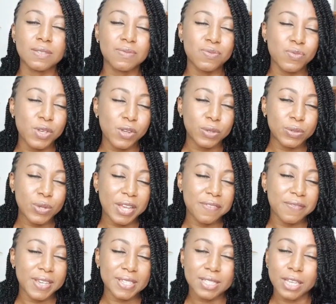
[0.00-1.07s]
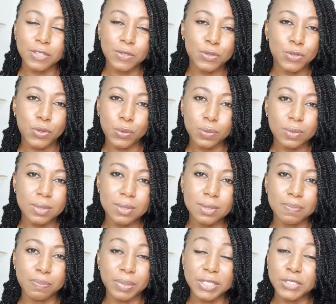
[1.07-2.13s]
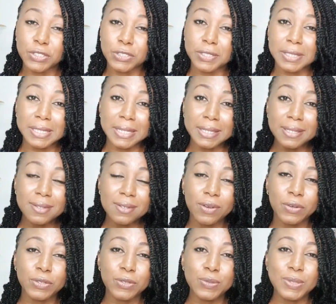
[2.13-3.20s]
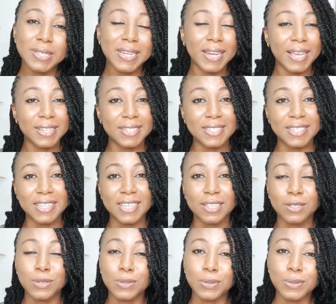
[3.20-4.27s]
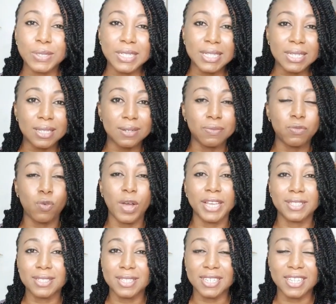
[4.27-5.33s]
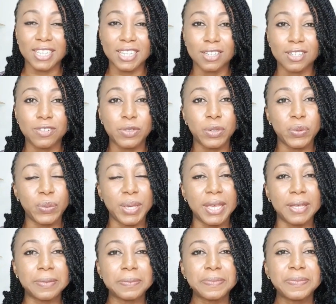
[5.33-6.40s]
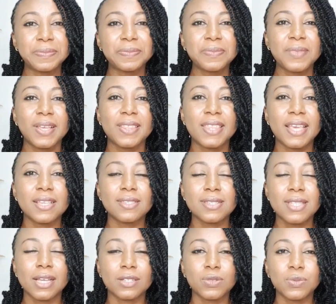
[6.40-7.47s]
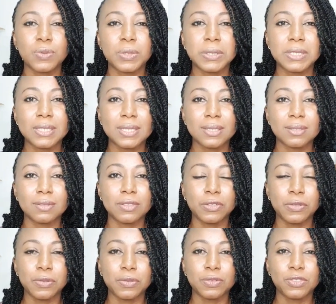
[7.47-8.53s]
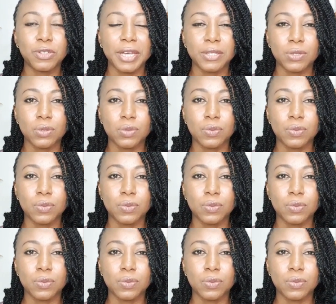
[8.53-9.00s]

We also advise that you don't bleach your skin or use lightening, toning, whitening, glowing, things that would try to